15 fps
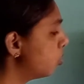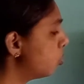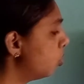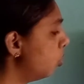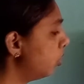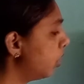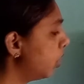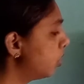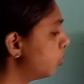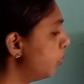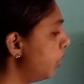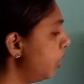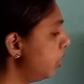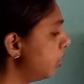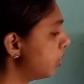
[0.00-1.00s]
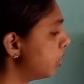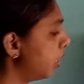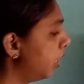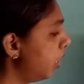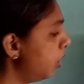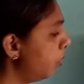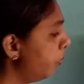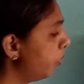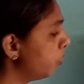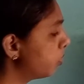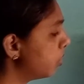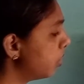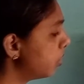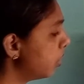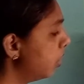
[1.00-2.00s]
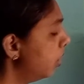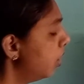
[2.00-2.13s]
So that's why in the second process,